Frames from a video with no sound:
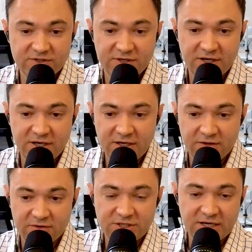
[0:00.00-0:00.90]
at
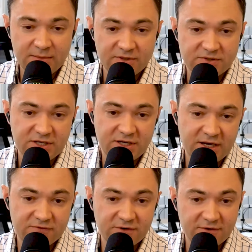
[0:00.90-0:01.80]
another job, and said,
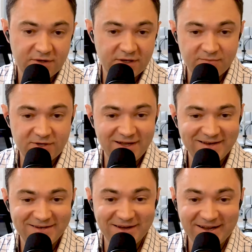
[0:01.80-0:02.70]
after I'm
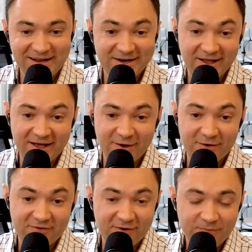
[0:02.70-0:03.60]
done eating, I'll head
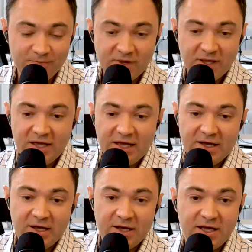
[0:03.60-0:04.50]
over.
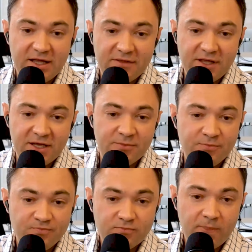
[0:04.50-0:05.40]
And then
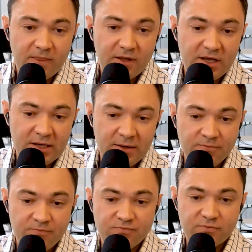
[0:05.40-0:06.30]

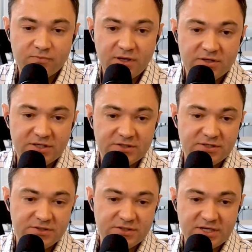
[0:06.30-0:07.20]

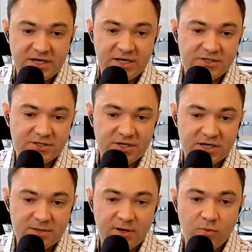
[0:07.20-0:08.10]
this is kind of to
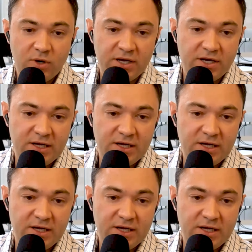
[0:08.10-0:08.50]
talk about what